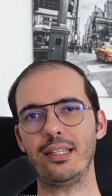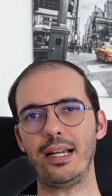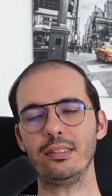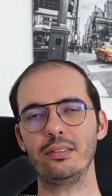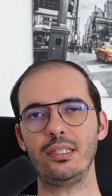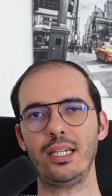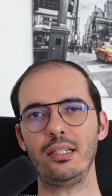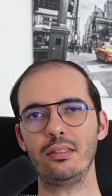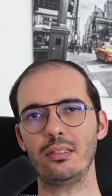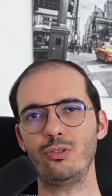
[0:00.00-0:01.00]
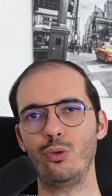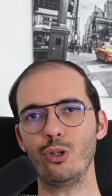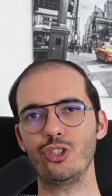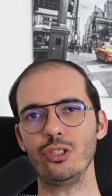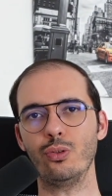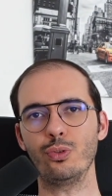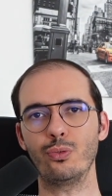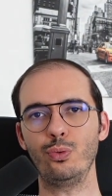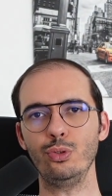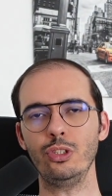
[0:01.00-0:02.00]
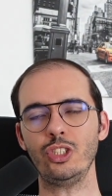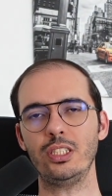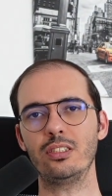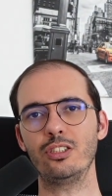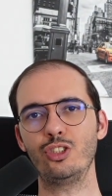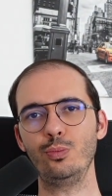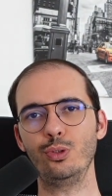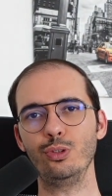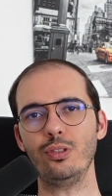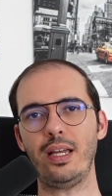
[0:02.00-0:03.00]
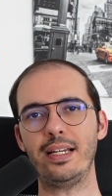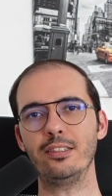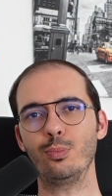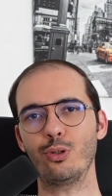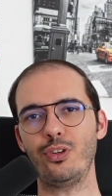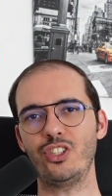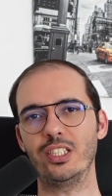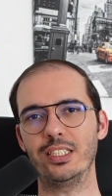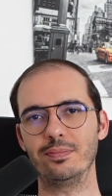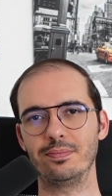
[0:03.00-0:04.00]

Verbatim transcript: that the edited version of your footage is smooth and professional.